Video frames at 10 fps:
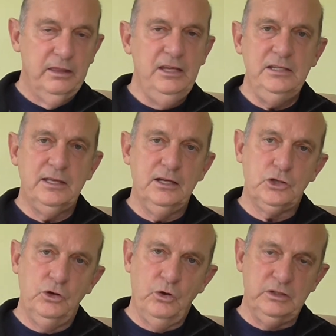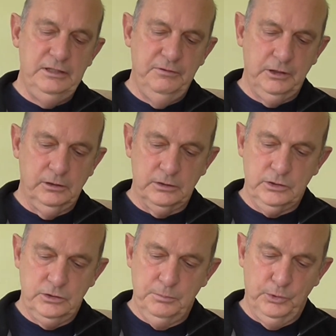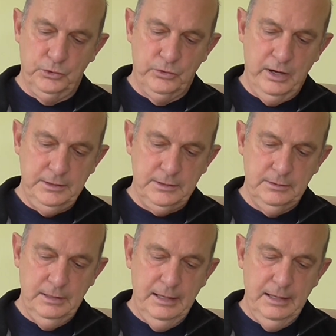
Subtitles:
These things are not difficult to put right.